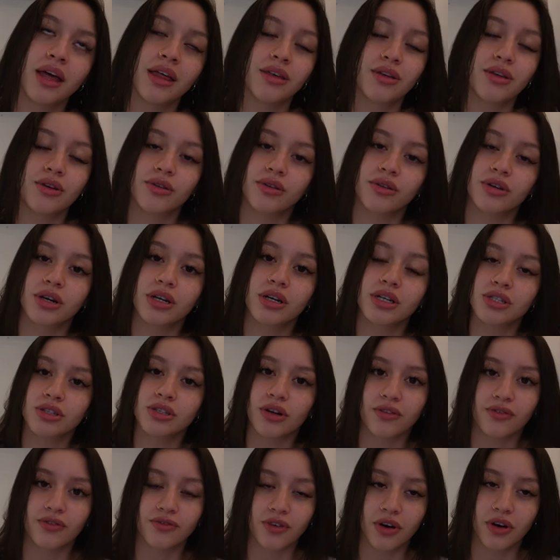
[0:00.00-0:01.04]
you know, they're gonna
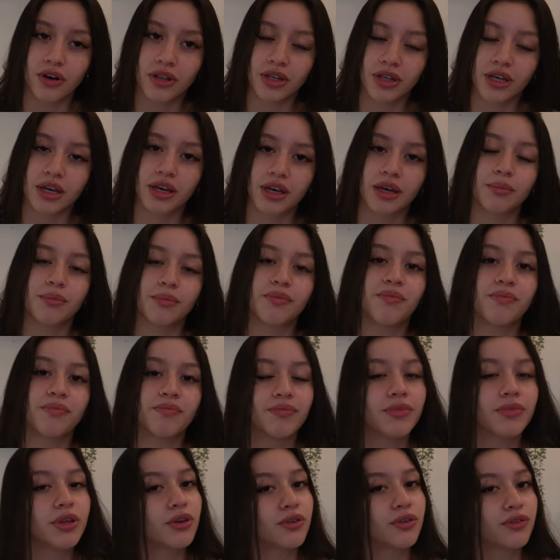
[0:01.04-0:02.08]
start falling and,
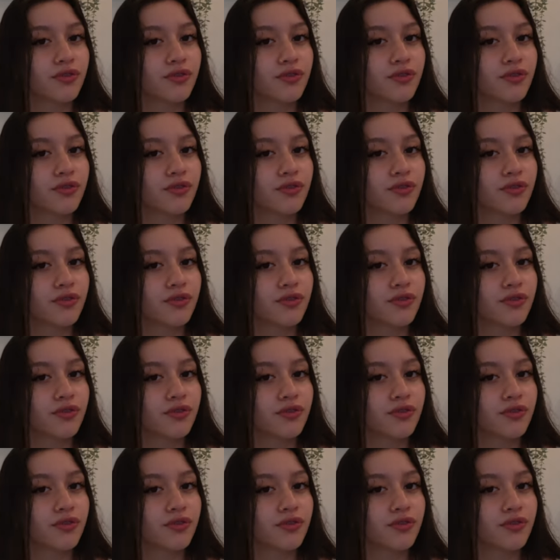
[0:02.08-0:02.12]
you know,